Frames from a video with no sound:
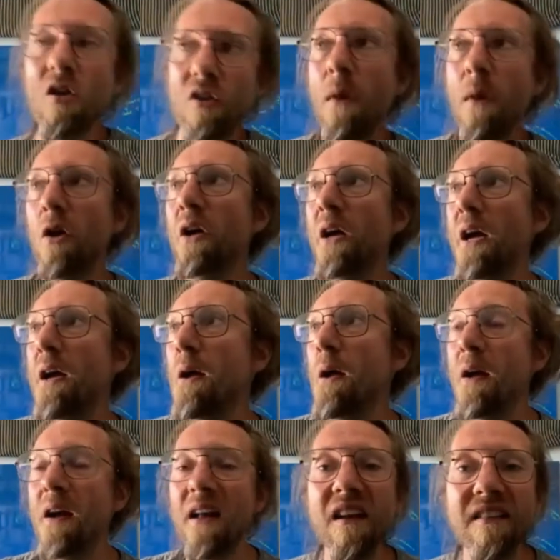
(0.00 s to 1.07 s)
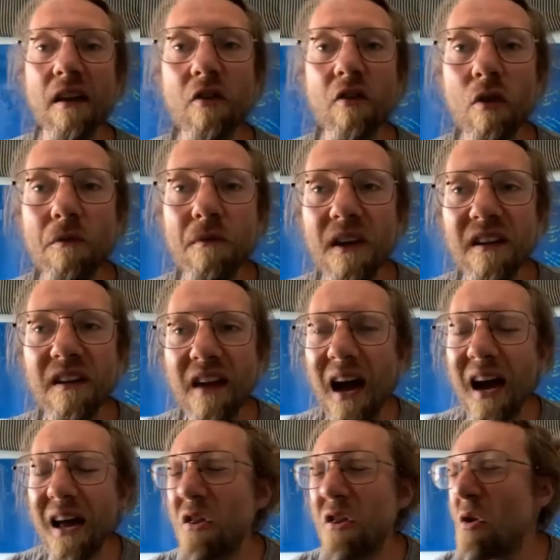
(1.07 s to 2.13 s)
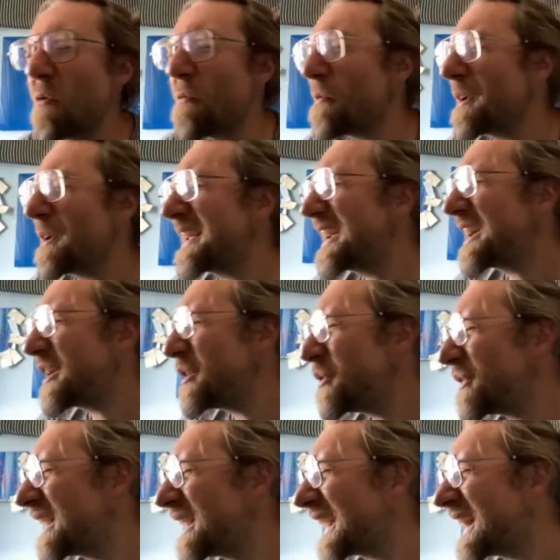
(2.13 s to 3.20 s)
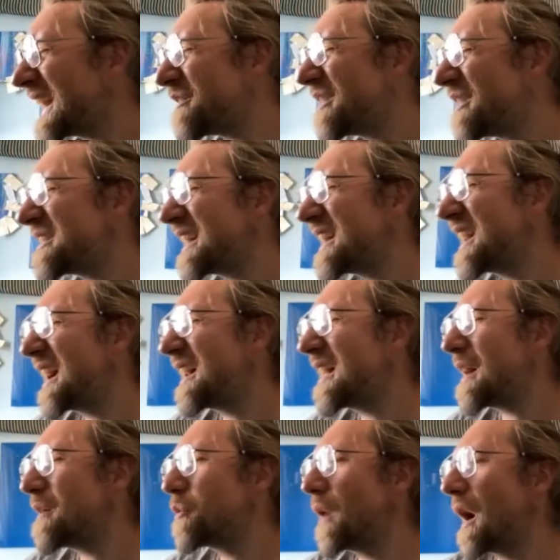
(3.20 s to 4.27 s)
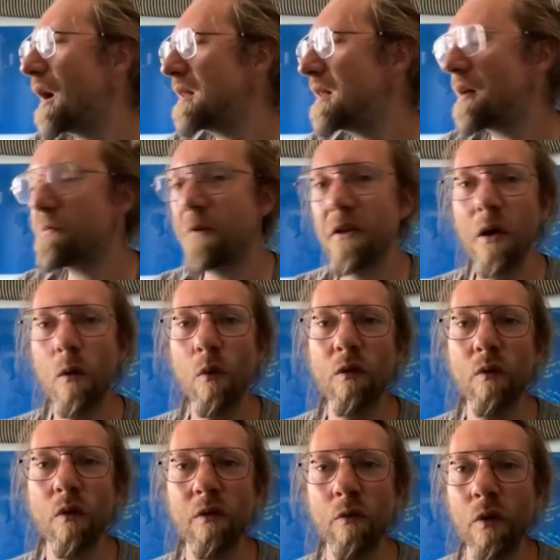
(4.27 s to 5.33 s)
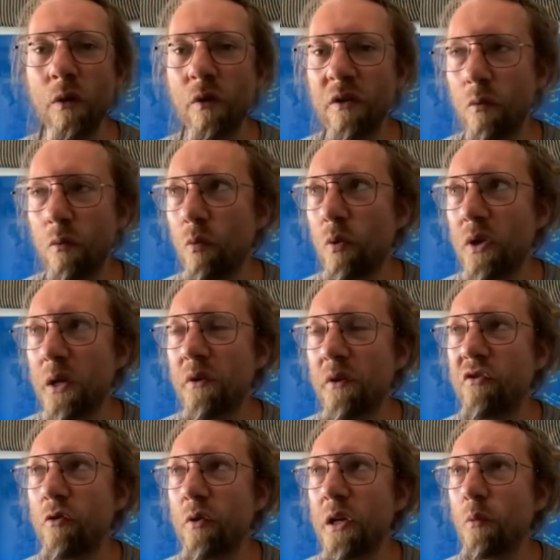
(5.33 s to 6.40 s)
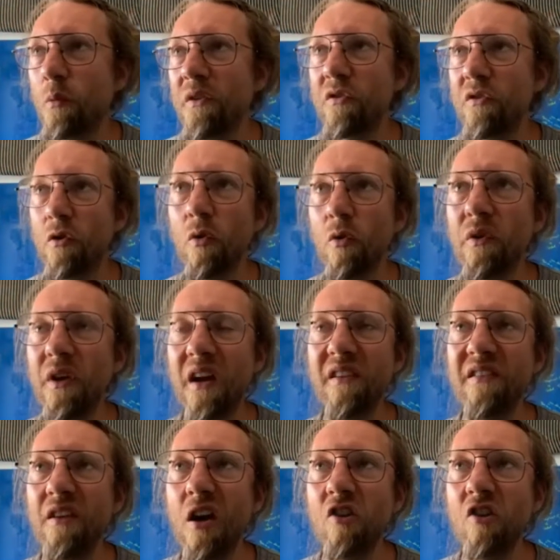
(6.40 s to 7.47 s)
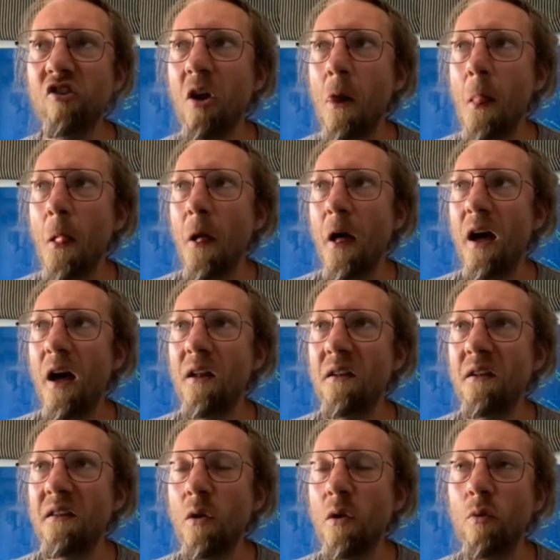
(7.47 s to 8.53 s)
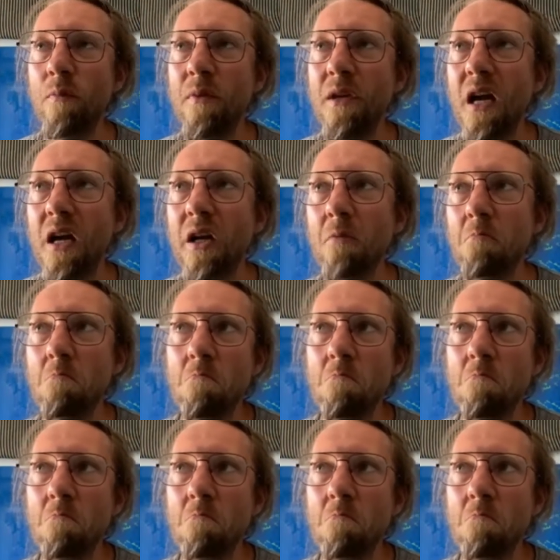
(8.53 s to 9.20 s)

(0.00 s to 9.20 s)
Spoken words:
So I'm like, okay. And I started doing things. I had no fucking clue. Like, and I thought that what I was doing was gold as such. And there would be like